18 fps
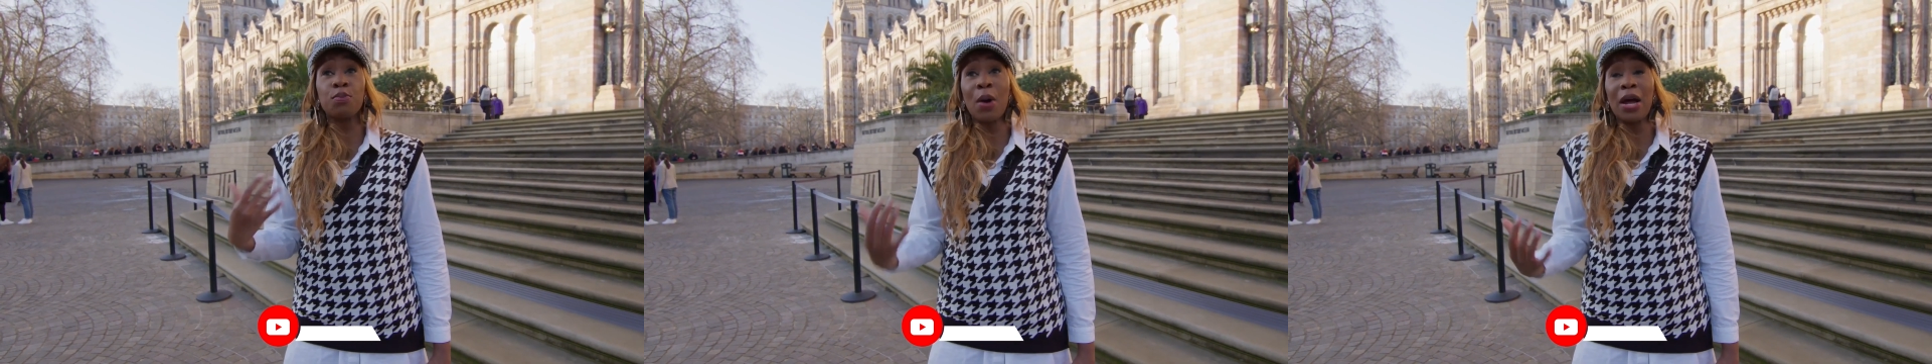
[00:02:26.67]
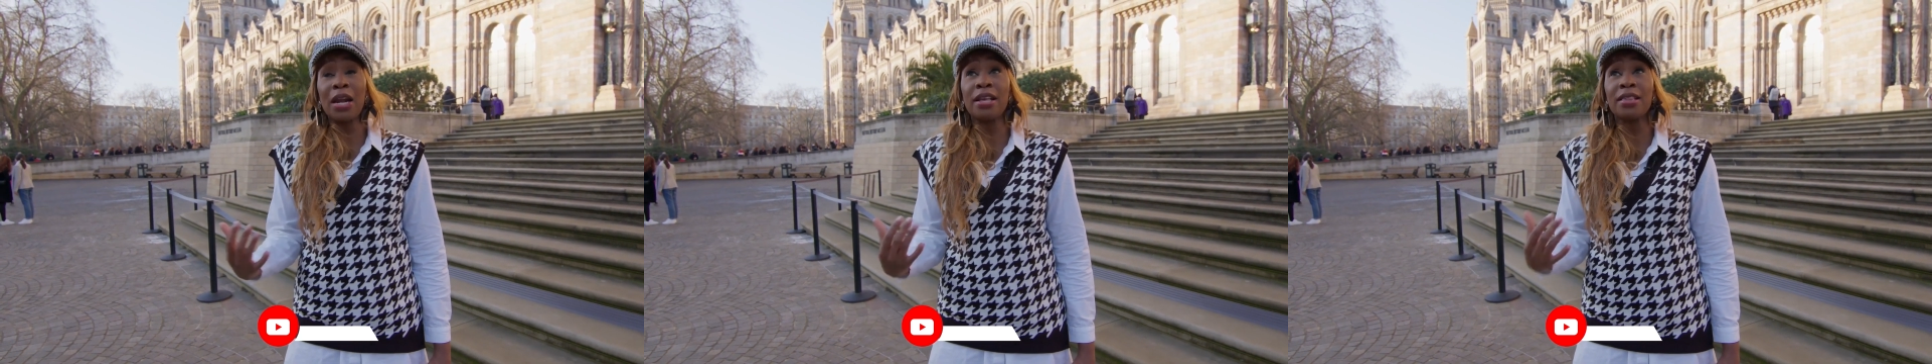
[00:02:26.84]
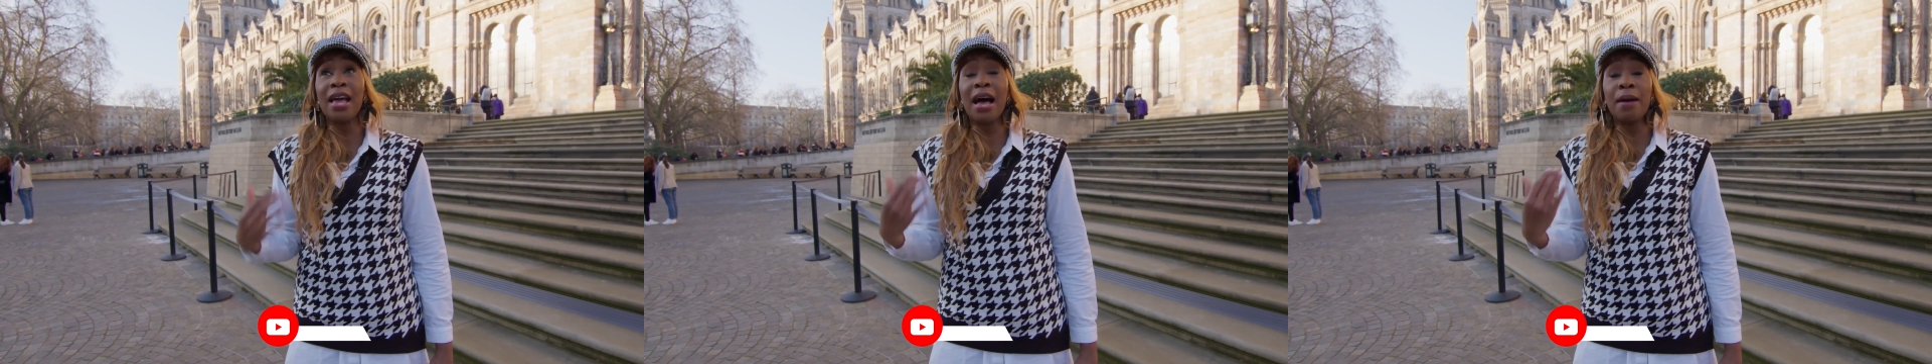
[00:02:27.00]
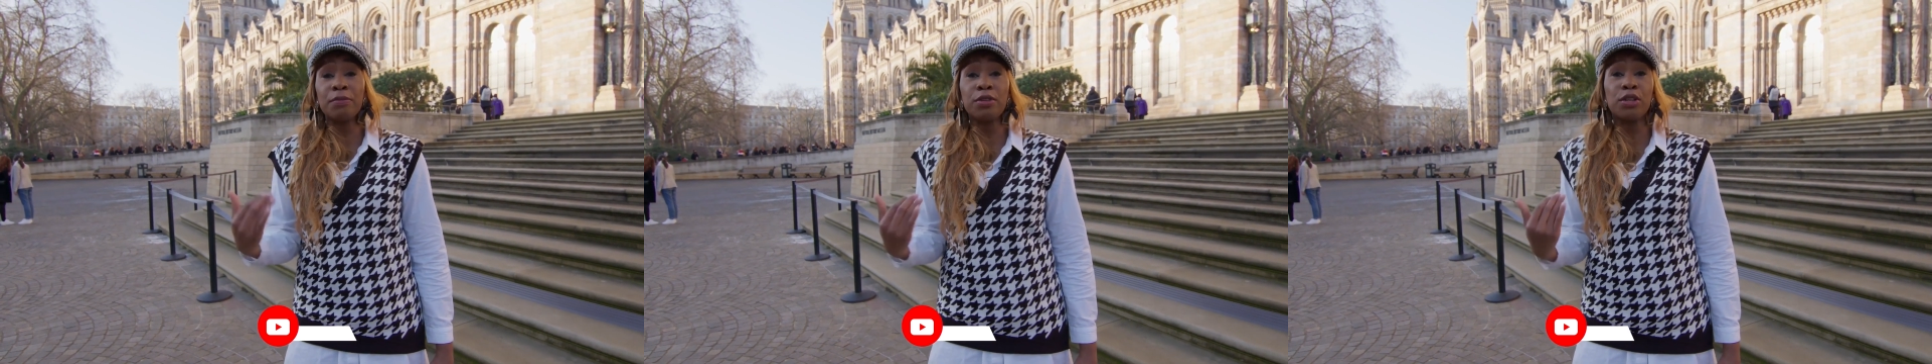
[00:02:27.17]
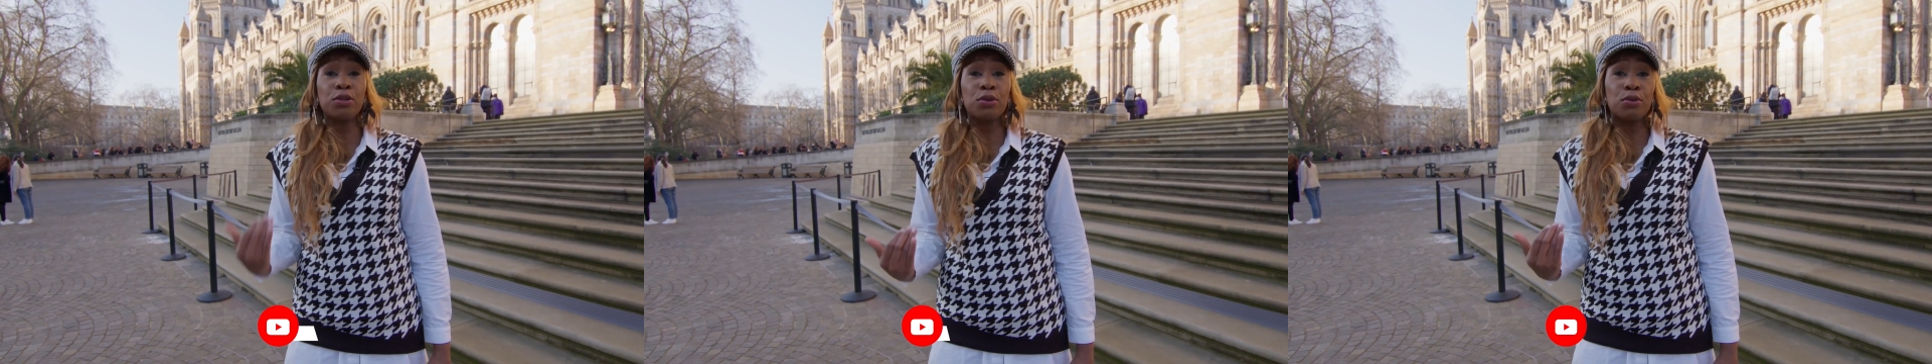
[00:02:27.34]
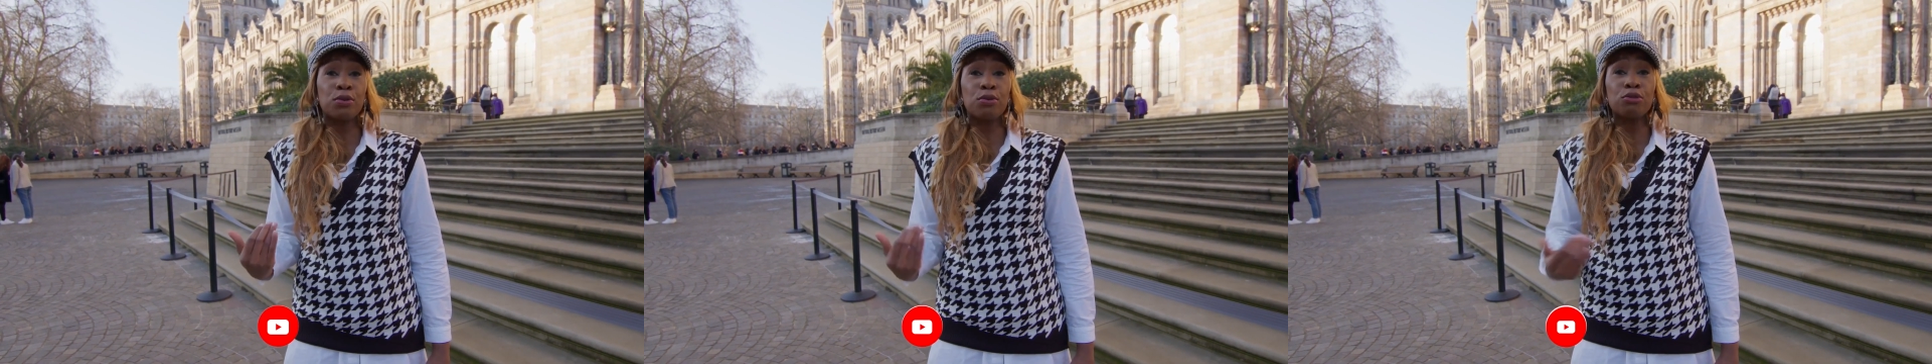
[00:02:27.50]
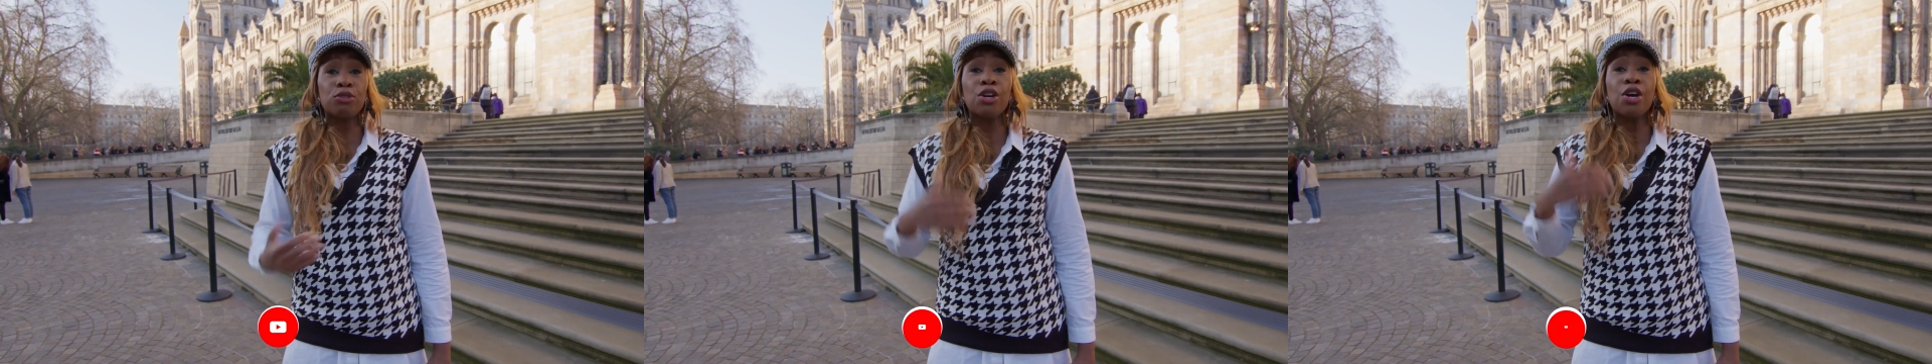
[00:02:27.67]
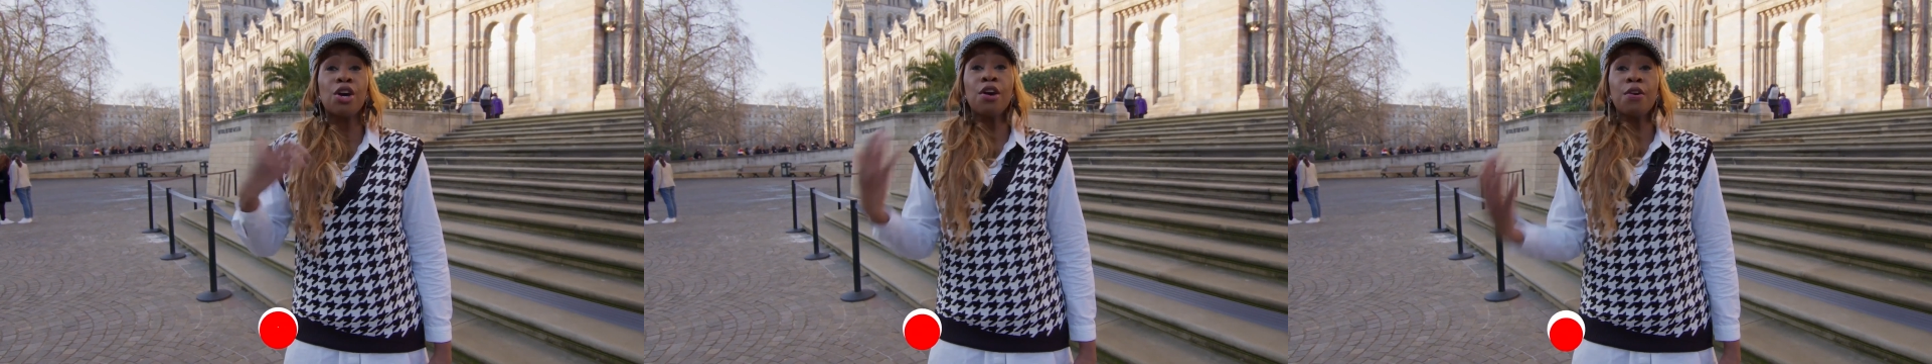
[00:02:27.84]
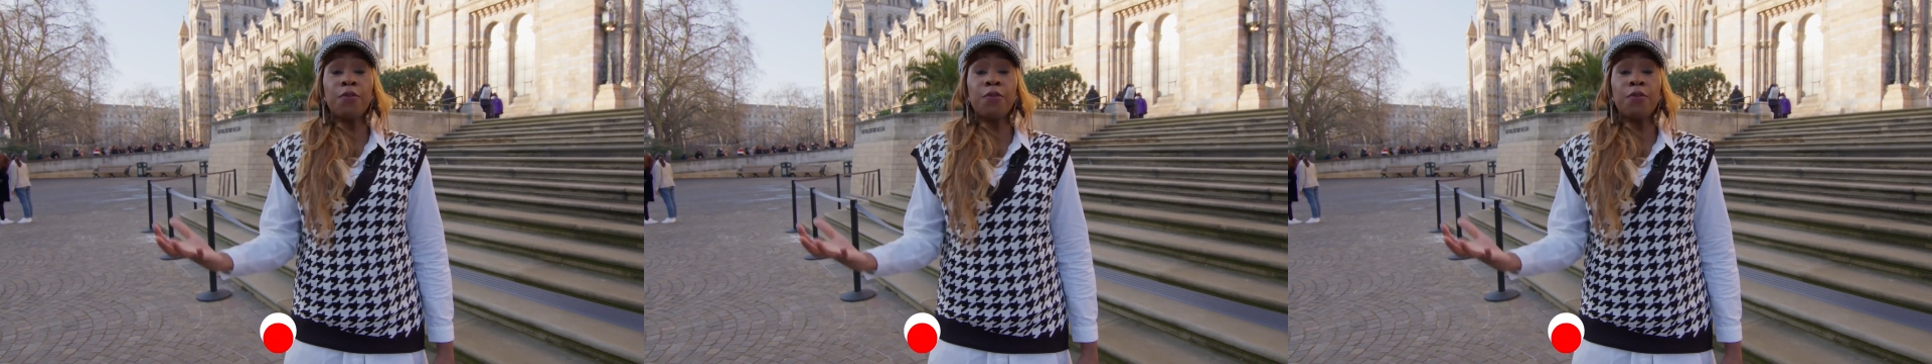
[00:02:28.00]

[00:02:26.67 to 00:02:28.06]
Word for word: well as Hampton Court